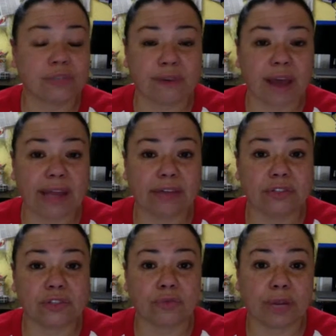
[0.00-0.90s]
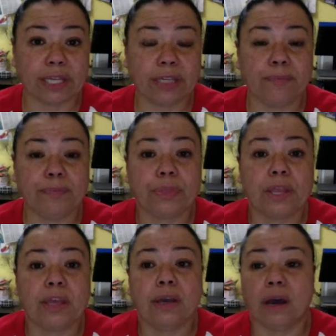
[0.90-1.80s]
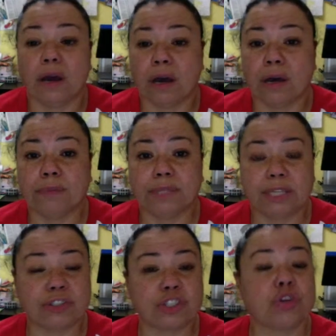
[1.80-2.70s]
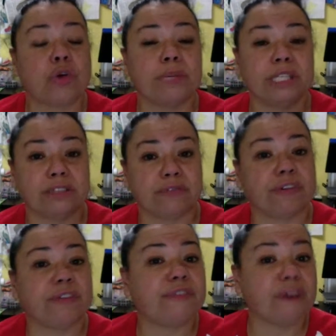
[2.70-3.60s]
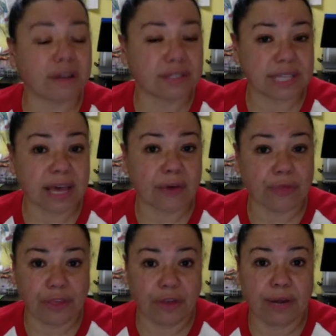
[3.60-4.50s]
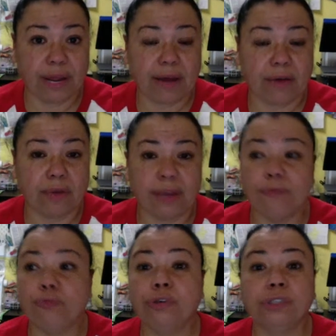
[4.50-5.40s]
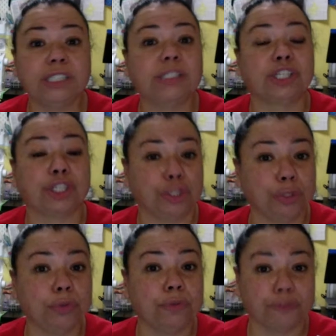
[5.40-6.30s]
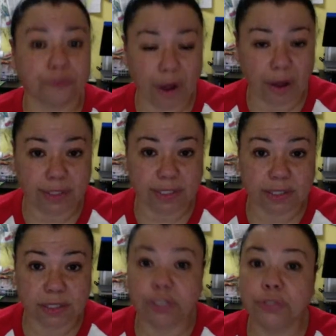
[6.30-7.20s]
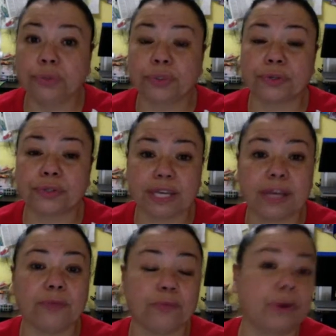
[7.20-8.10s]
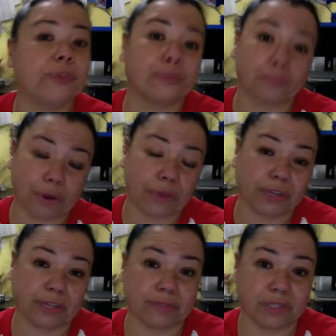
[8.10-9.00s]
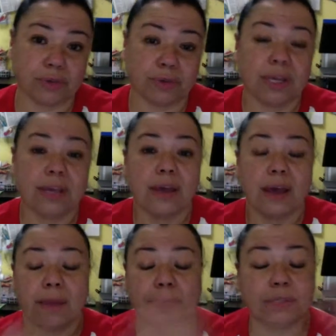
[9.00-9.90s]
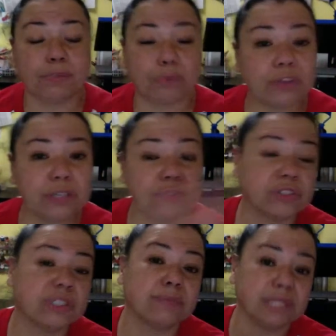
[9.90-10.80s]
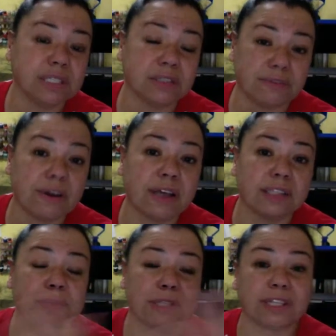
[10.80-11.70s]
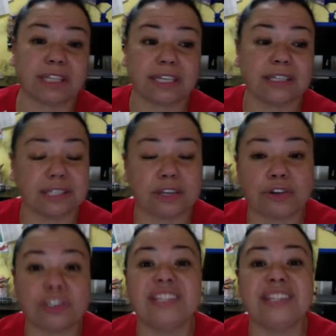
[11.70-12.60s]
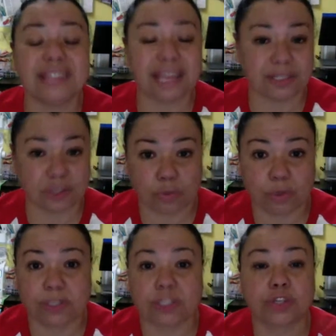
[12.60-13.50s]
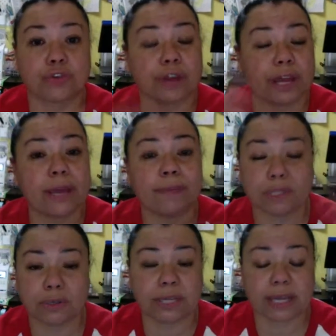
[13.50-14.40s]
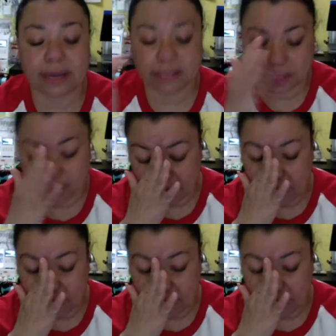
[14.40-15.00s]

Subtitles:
files, right? There's so many different fonts out there now, and really cute fonts, cuter than what the brother gives you. I mean, the brother gives you some decent fonts, but the thing is, there's nicer ones, script and all that kind of stuff.